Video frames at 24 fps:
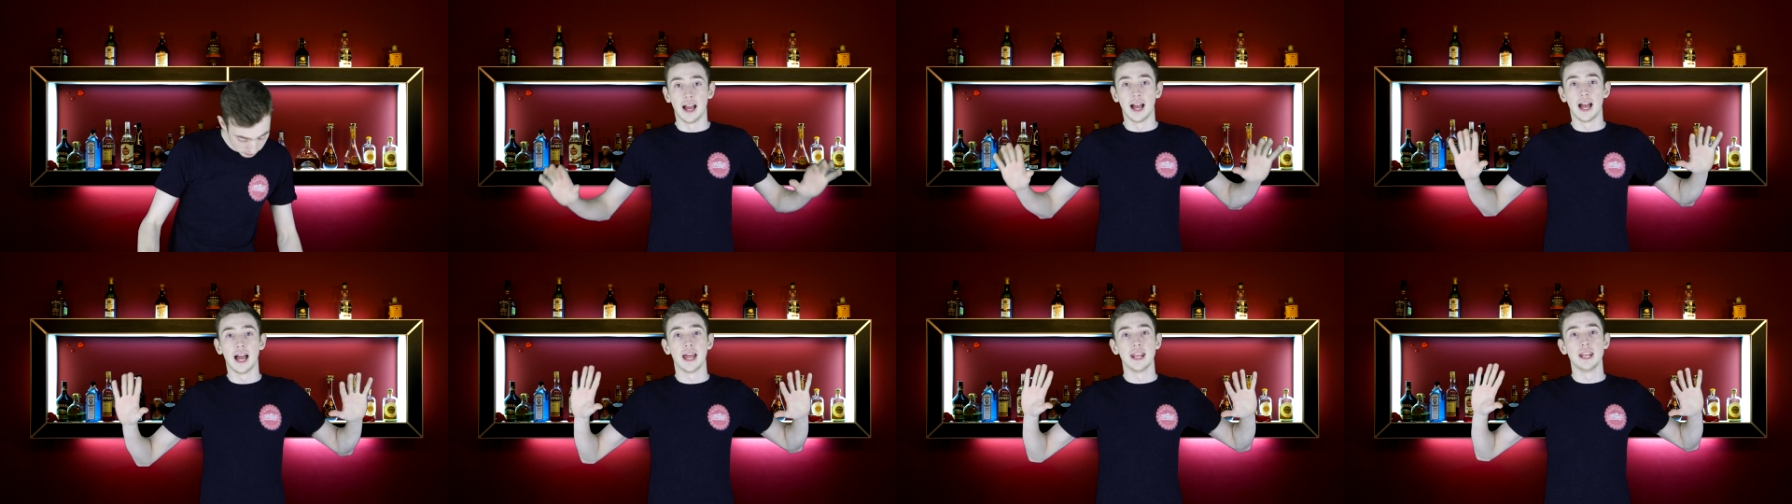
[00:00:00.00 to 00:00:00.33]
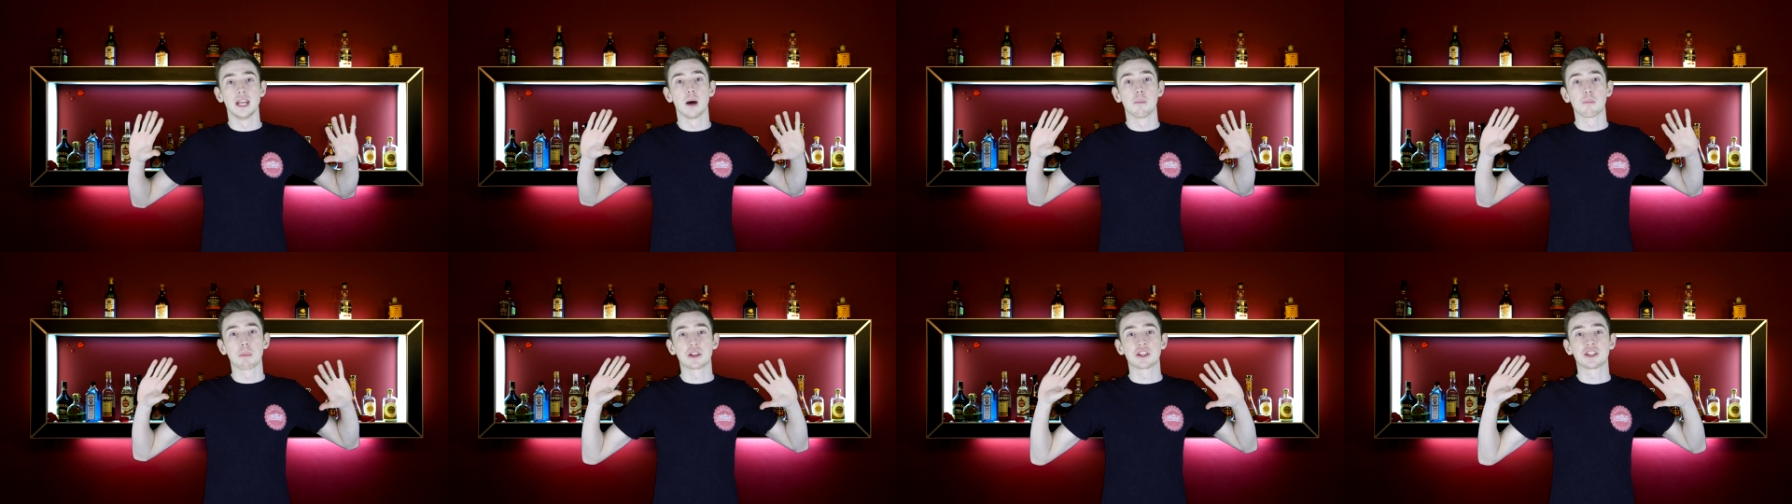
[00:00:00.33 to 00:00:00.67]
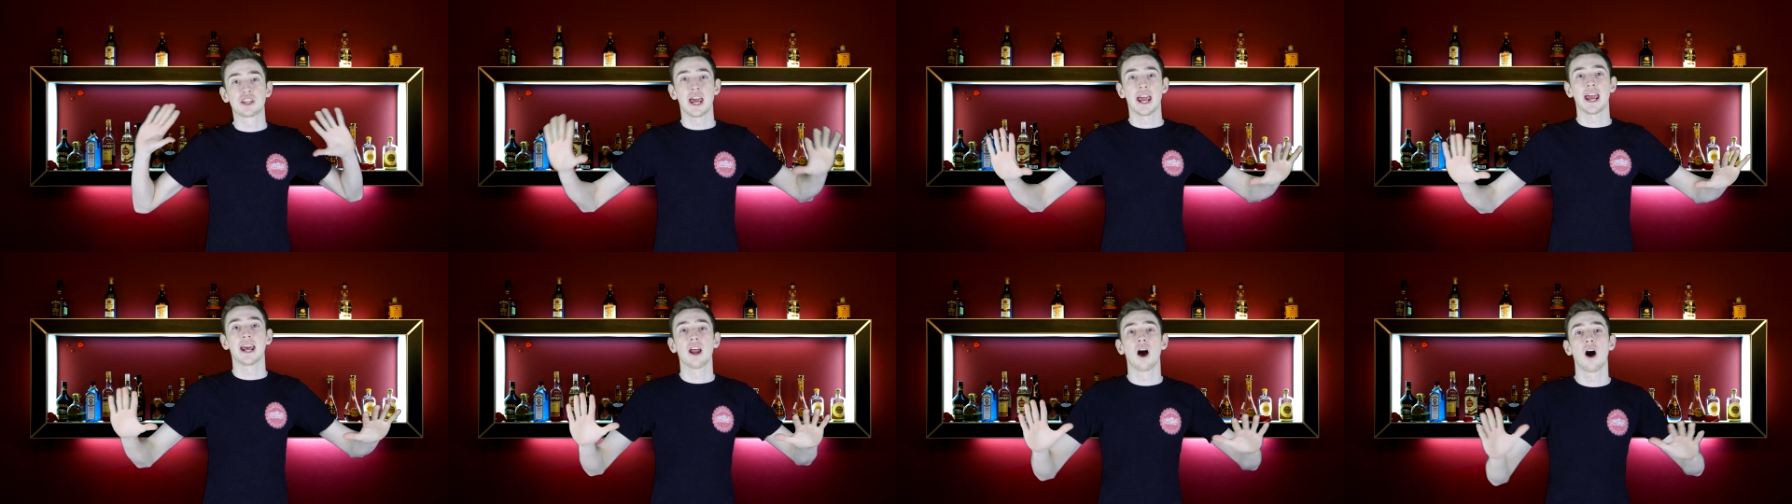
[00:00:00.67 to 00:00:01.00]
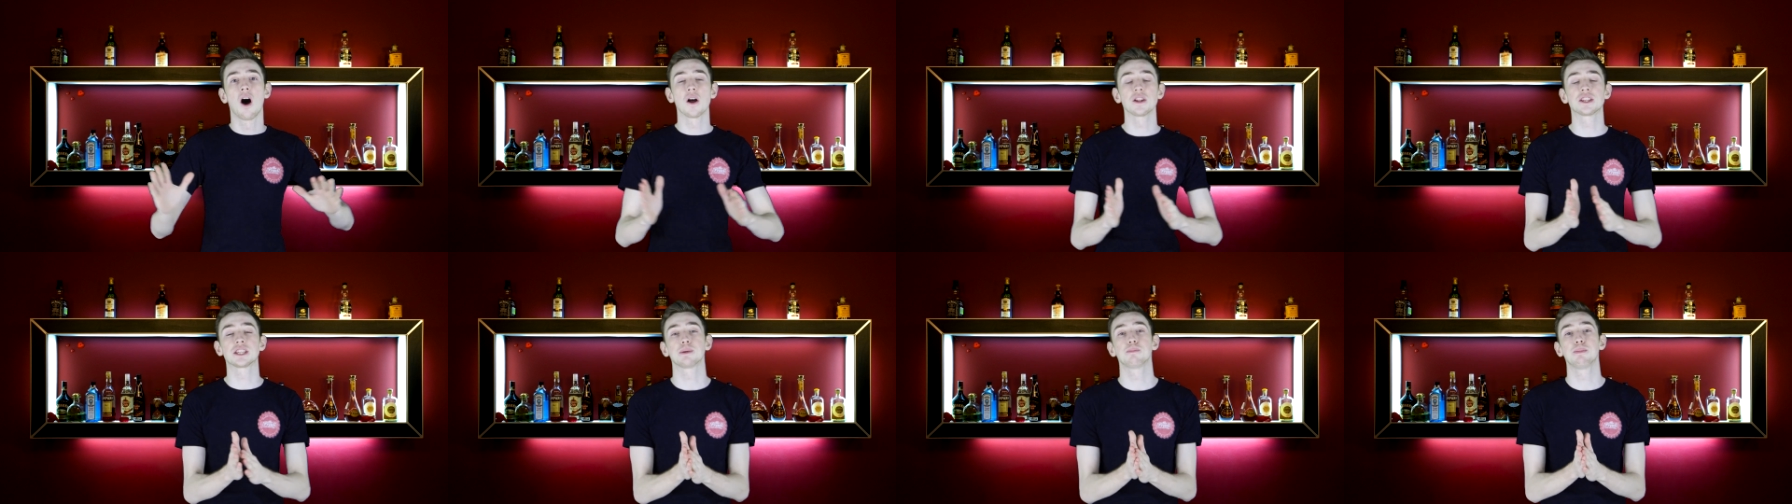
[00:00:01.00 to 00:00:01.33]
And number 10
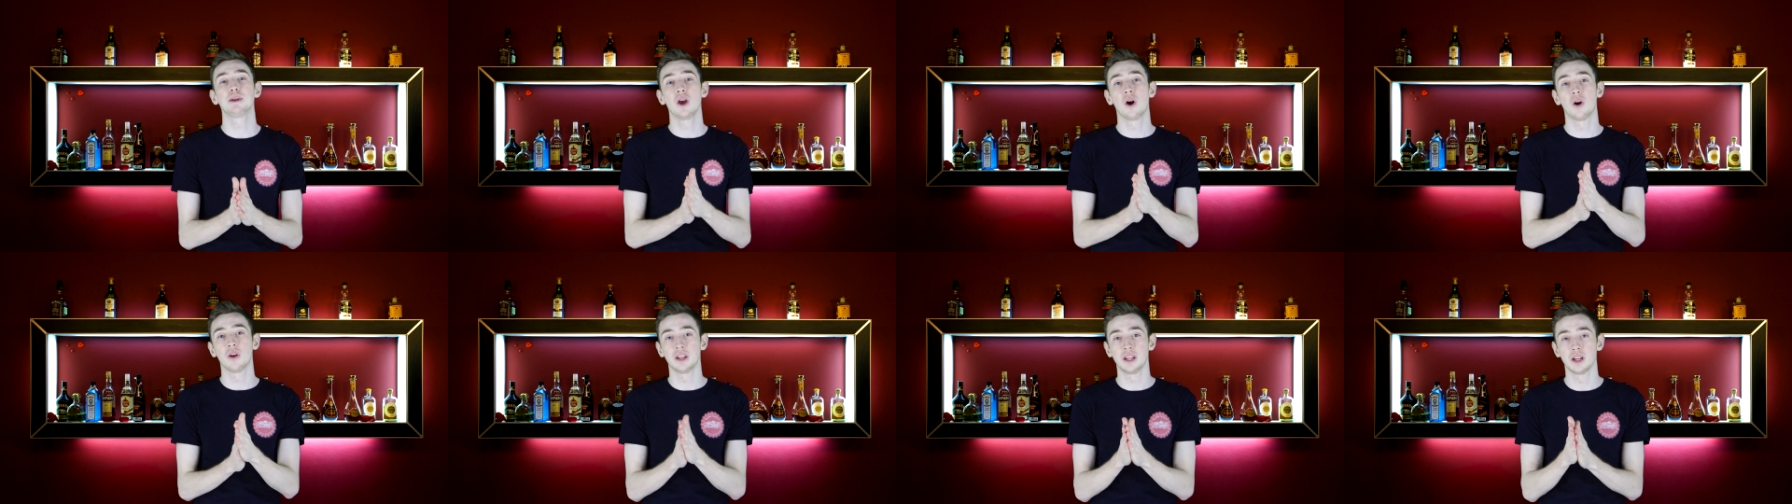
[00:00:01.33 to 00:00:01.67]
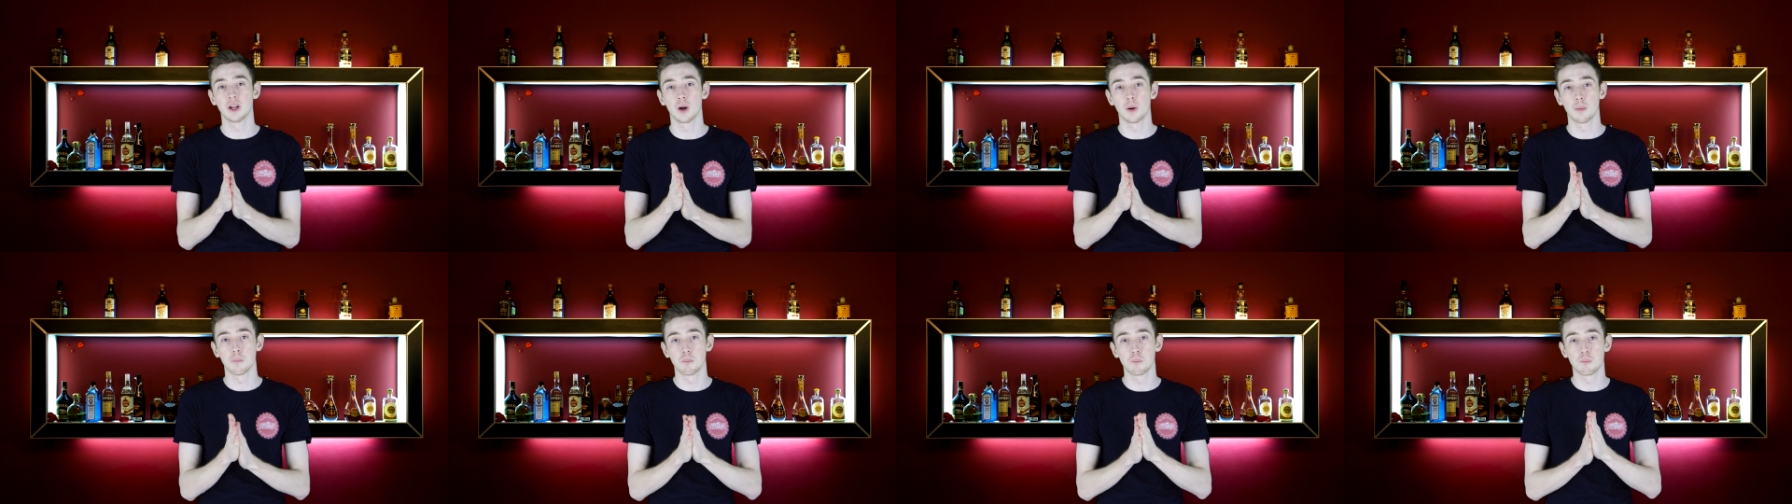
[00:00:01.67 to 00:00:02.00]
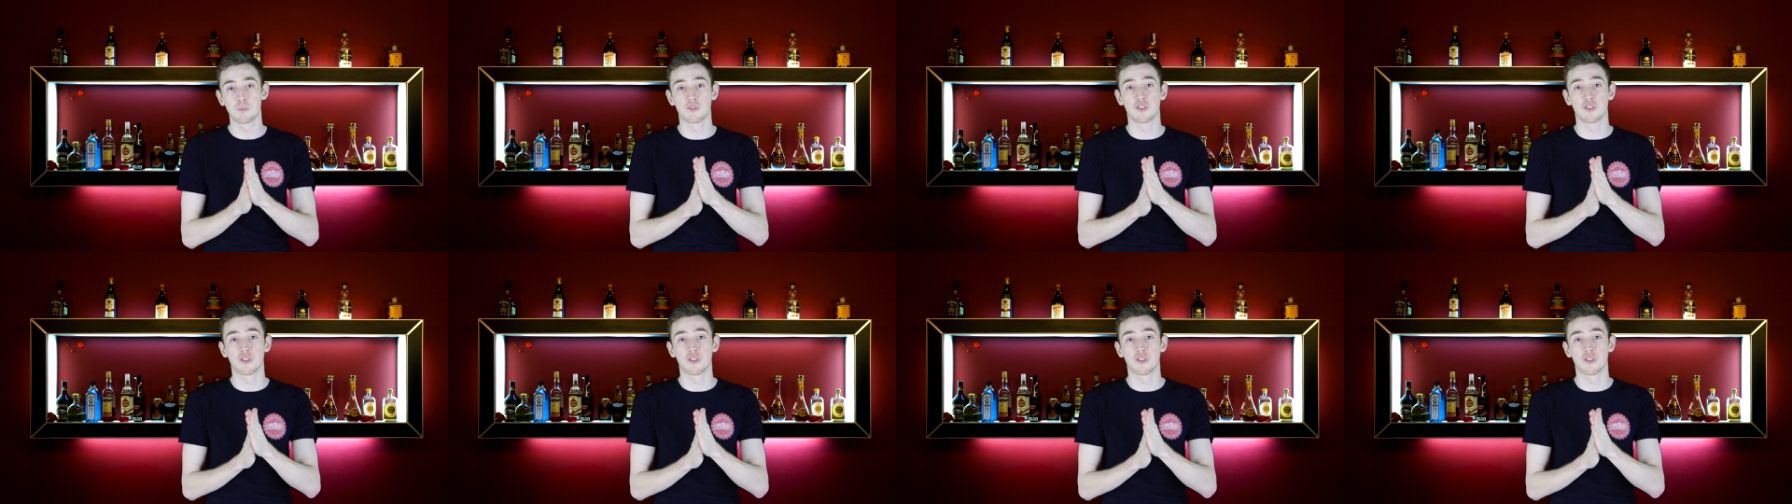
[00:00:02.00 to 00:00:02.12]
had to be on here